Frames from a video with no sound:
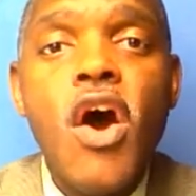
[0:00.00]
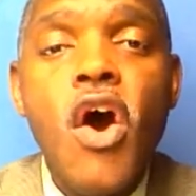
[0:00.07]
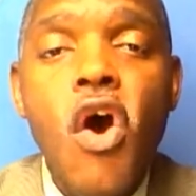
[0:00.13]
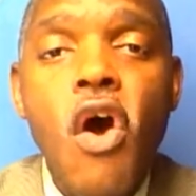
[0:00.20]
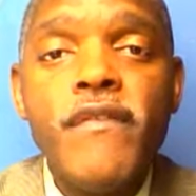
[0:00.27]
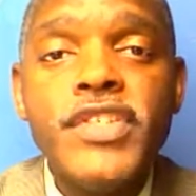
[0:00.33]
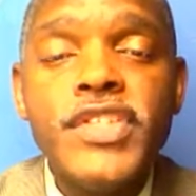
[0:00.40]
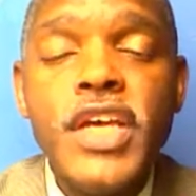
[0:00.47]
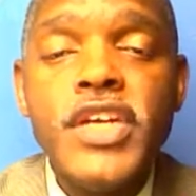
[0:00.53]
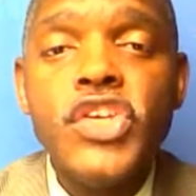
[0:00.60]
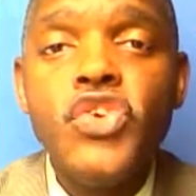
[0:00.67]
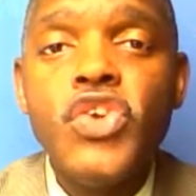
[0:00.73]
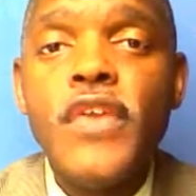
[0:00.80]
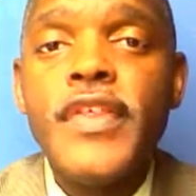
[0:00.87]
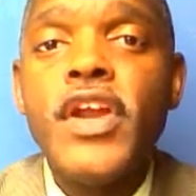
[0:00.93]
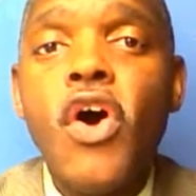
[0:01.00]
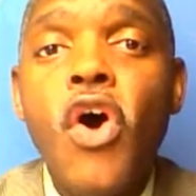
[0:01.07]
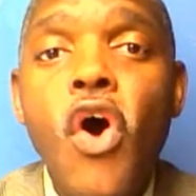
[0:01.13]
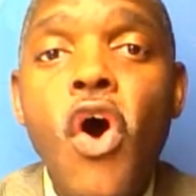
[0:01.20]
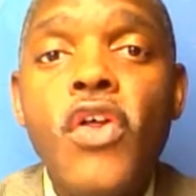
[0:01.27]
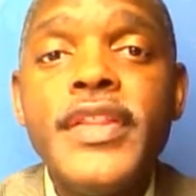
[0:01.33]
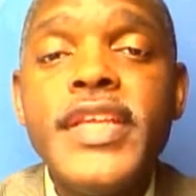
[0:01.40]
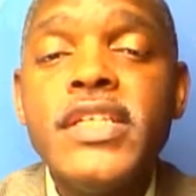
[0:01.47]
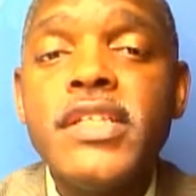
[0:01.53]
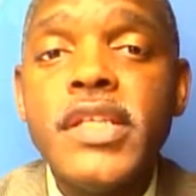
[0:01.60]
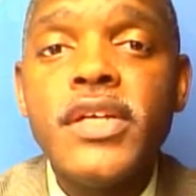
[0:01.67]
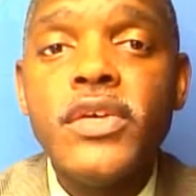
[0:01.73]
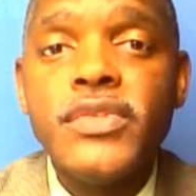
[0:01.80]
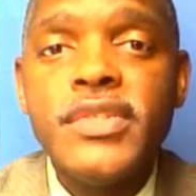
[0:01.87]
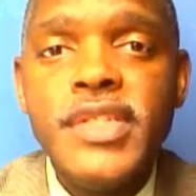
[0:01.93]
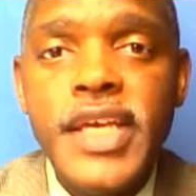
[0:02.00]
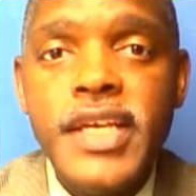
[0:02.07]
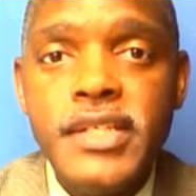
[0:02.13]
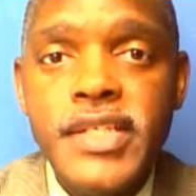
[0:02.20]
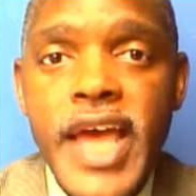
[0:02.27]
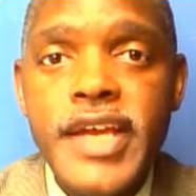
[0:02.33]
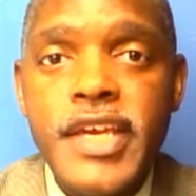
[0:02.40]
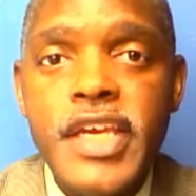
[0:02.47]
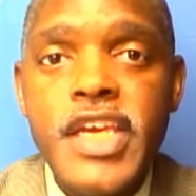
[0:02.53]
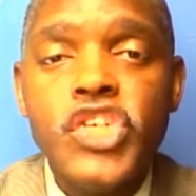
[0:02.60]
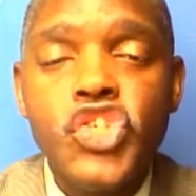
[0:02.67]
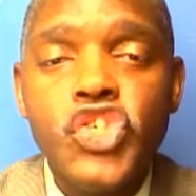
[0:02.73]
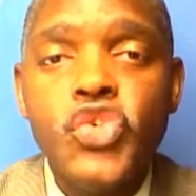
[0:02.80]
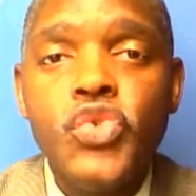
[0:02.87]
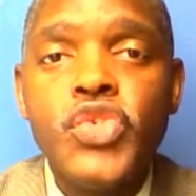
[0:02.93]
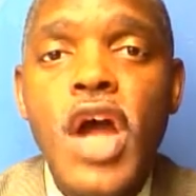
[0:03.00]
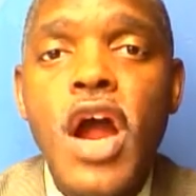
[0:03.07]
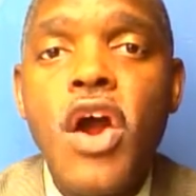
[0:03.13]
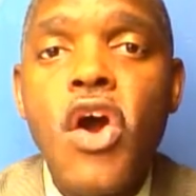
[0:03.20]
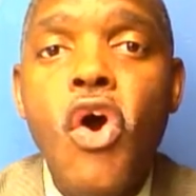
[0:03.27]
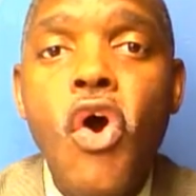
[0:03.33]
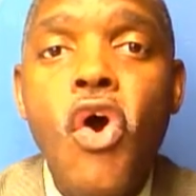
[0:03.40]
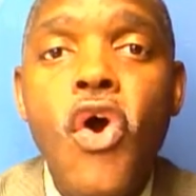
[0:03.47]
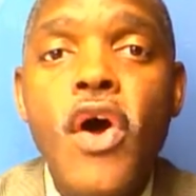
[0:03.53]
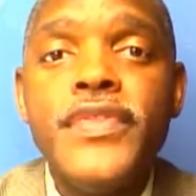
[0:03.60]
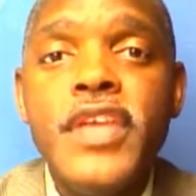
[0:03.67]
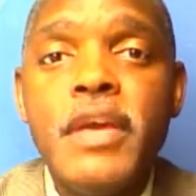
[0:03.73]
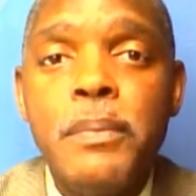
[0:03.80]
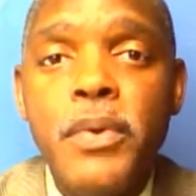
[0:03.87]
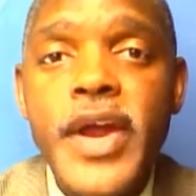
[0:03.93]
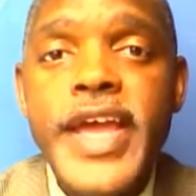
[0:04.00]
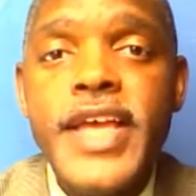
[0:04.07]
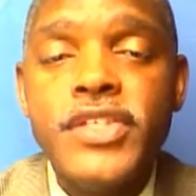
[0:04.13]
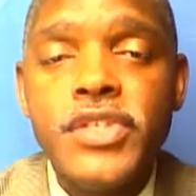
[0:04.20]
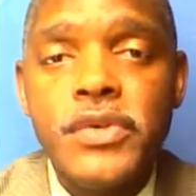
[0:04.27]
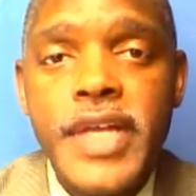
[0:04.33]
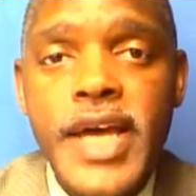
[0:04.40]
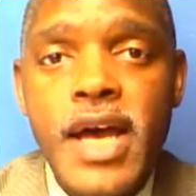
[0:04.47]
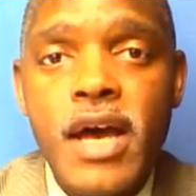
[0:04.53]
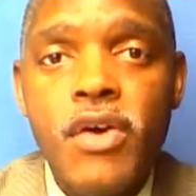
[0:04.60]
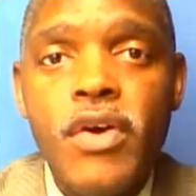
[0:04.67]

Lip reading: All of a sudden, you know that all these little tic tac issues are on the appraisal now.